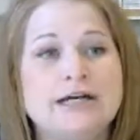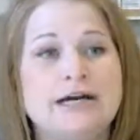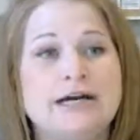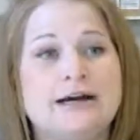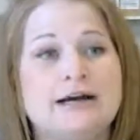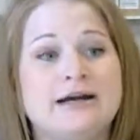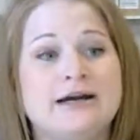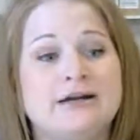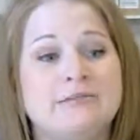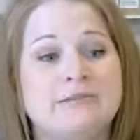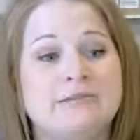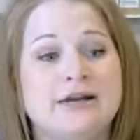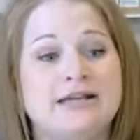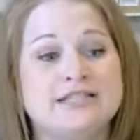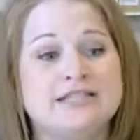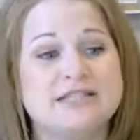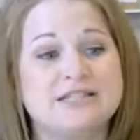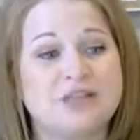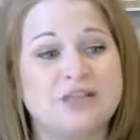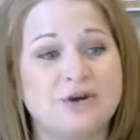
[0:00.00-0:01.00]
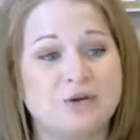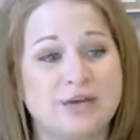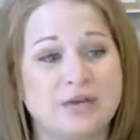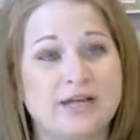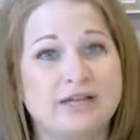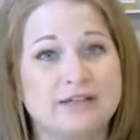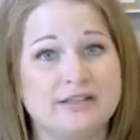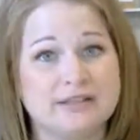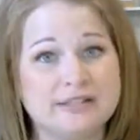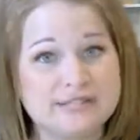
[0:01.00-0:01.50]
and so
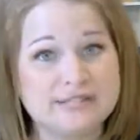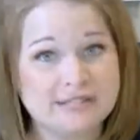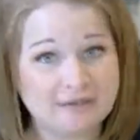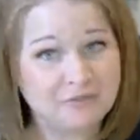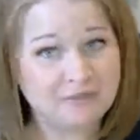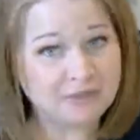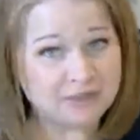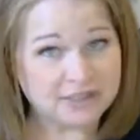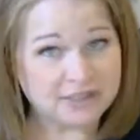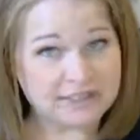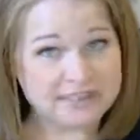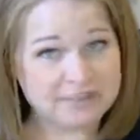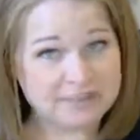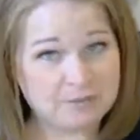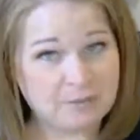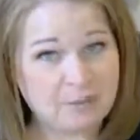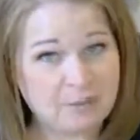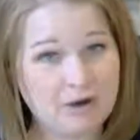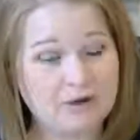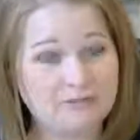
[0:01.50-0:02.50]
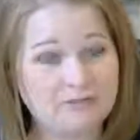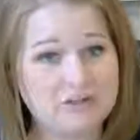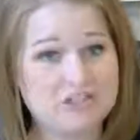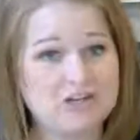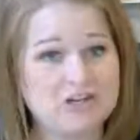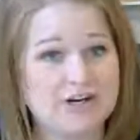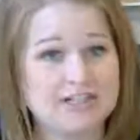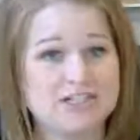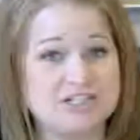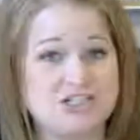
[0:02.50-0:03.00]
it definitely needs to be part of your
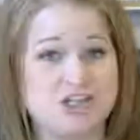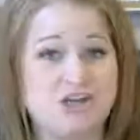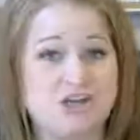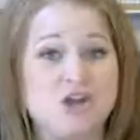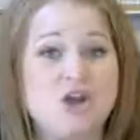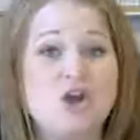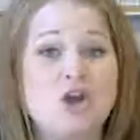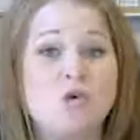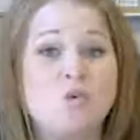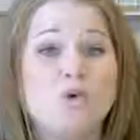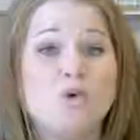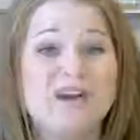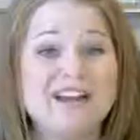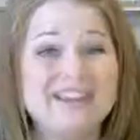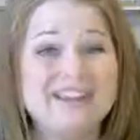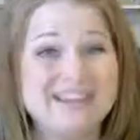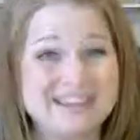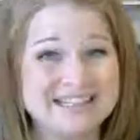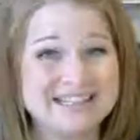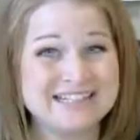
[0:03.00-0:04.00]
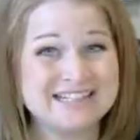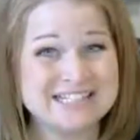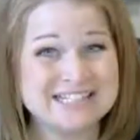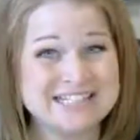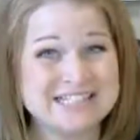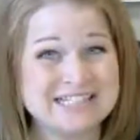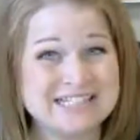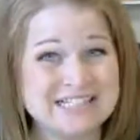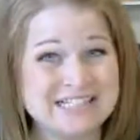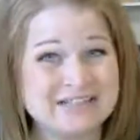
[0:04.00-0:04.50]
strategy. One of
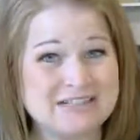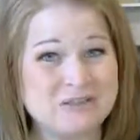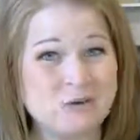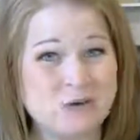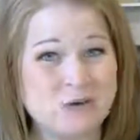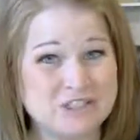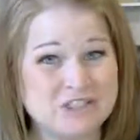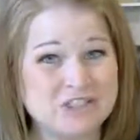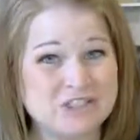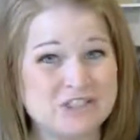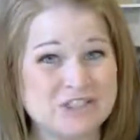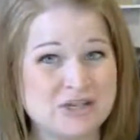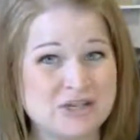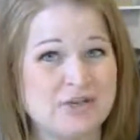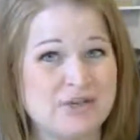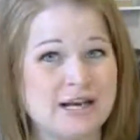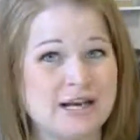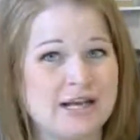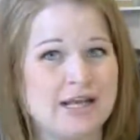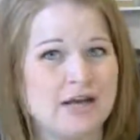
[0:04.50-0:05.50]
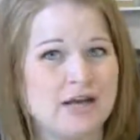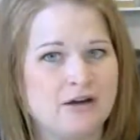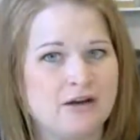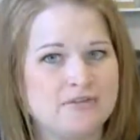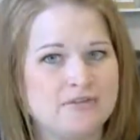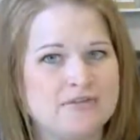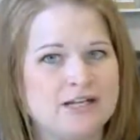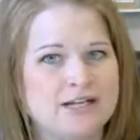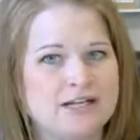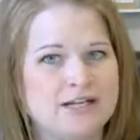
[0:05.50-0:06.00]
the questions though that I get
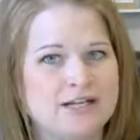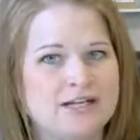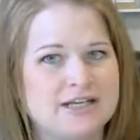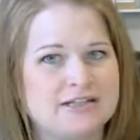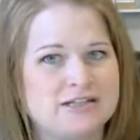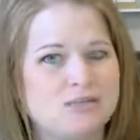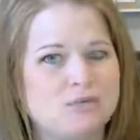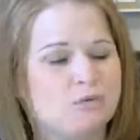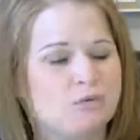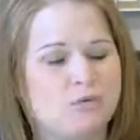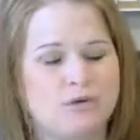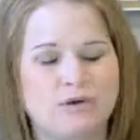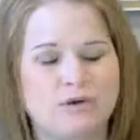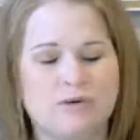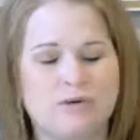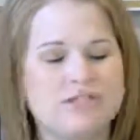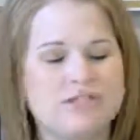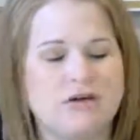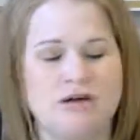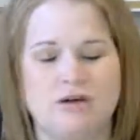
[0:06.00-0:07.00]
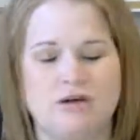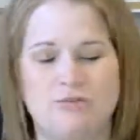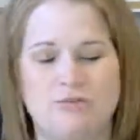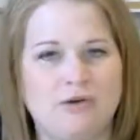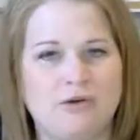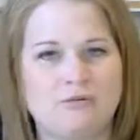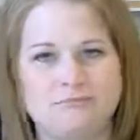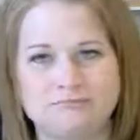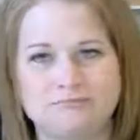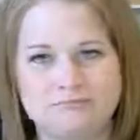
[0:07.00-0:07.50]
often is, what do I talk
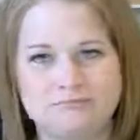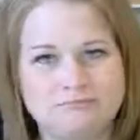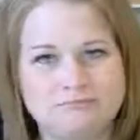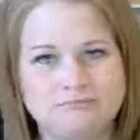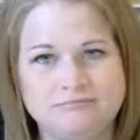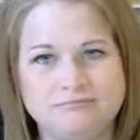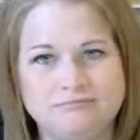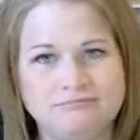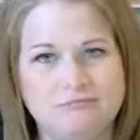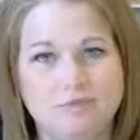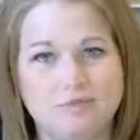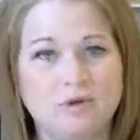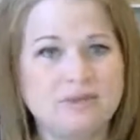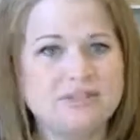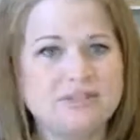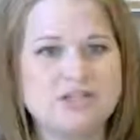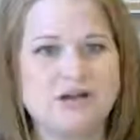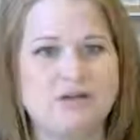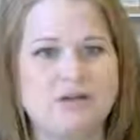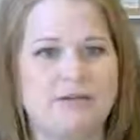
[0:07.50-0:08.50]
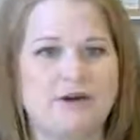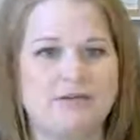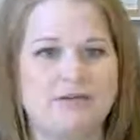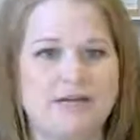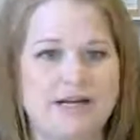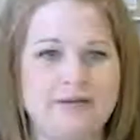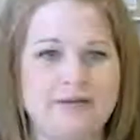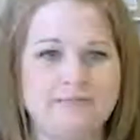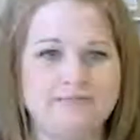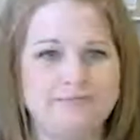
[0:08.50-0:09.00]
about? What do I talk about,
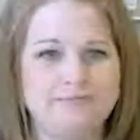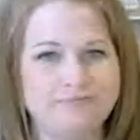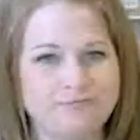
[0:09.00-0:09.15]
right?